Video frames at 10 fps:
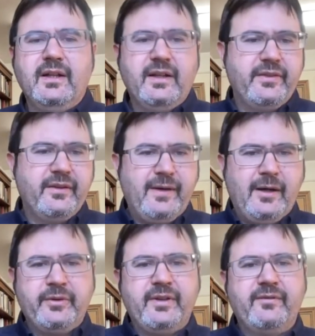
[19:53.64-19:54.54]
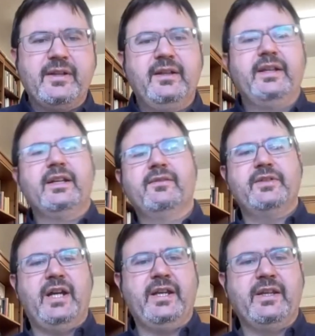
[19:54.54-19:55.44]
the founder of the League of
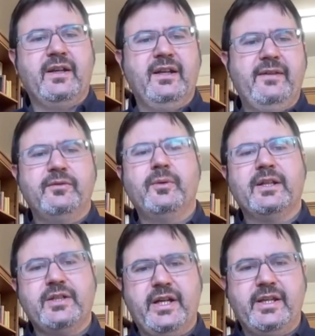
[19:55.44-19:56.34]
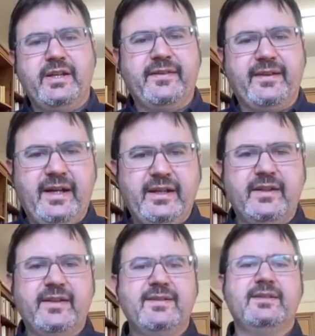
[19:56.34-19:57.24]
left-wing Chinese
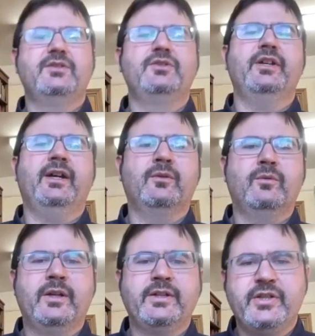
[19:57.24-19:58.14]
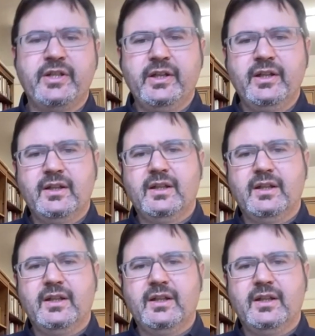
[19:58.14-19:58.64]
writers Jiang Guangji,